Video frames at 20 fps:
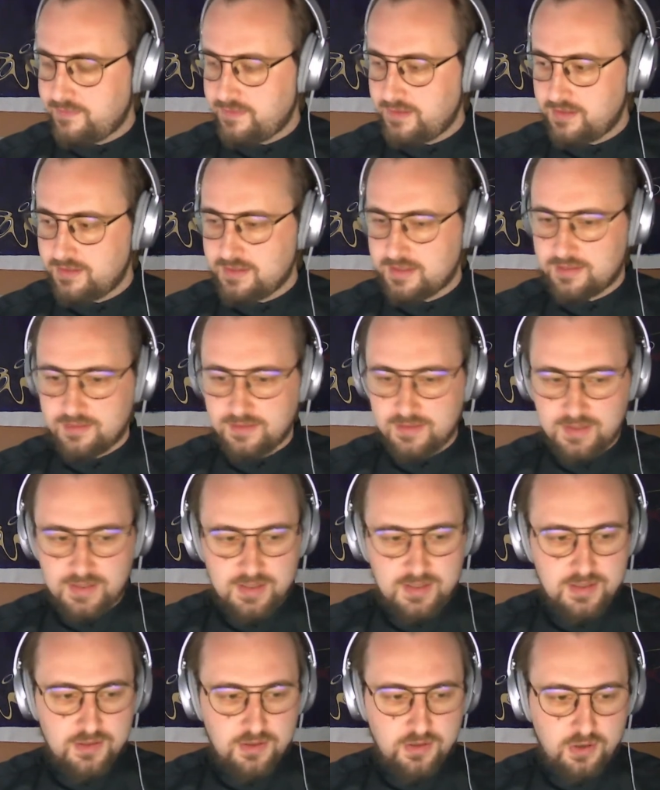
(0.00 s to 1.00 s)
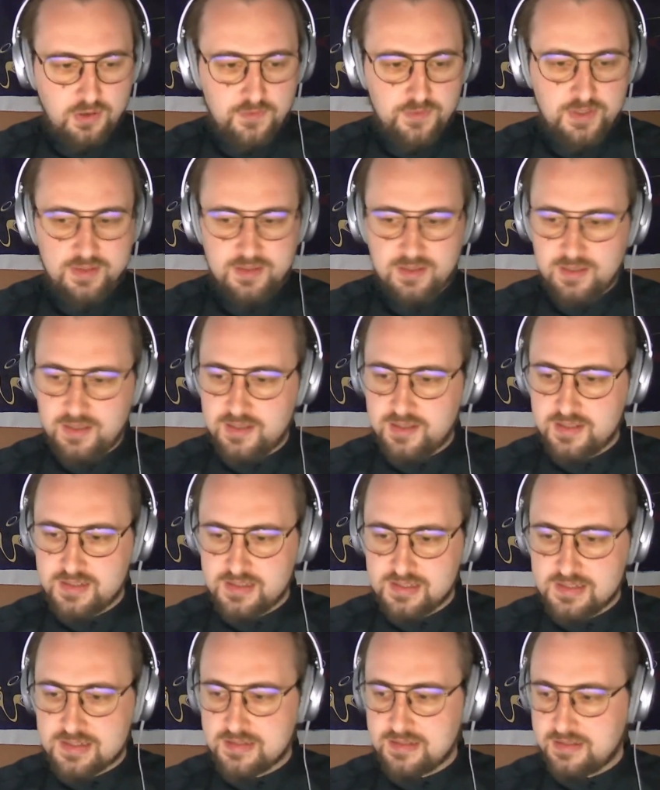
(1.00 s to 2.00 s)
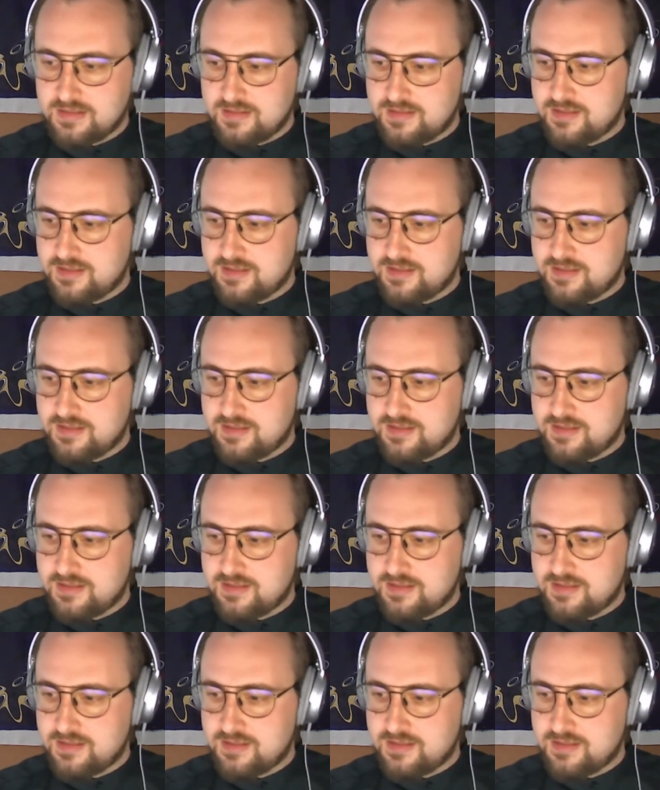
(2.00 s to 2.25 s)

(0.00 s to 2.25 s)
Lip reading: think that over the years,